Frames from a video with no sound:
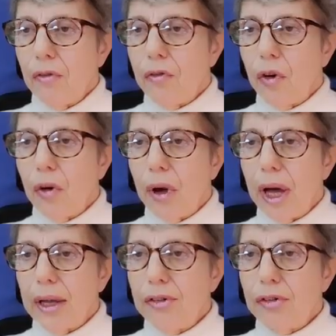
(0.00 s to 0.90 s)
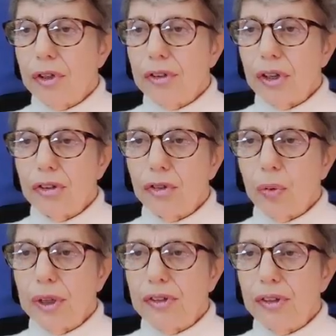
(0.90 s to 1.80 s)

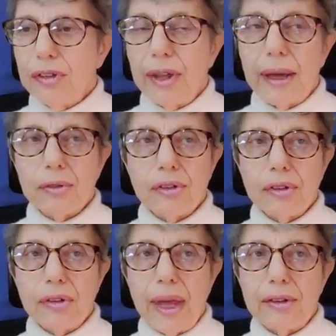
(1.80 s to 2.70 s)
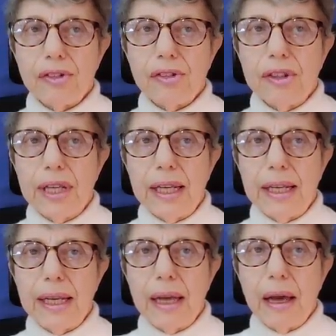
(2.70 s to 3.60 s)
420,000. That's
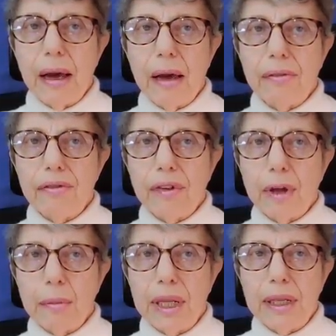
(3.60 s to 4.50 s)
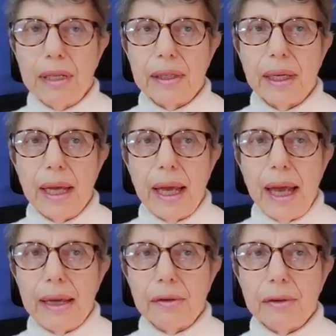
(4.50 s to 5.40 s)
nearly half a million.
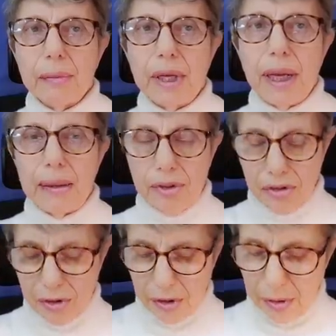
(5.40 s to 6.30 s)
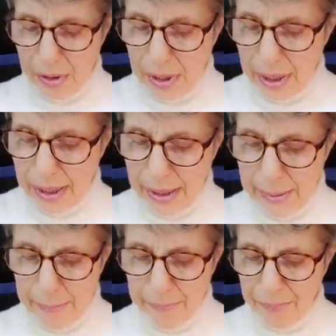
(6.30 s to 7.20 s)
Hang on a minute, I'm just a uh,
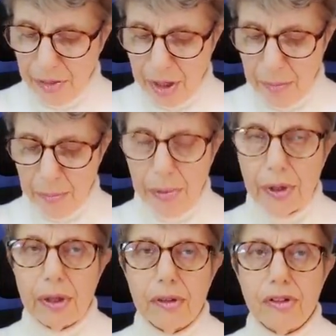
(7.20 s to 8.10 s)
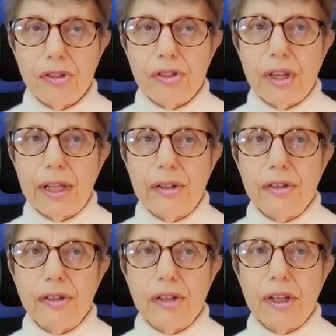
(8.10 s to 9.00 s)
um,
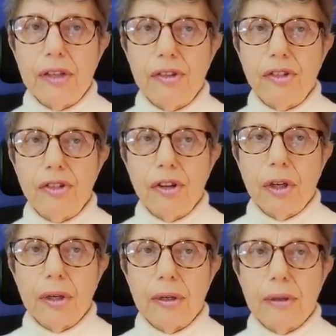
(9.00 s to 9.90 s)
percentage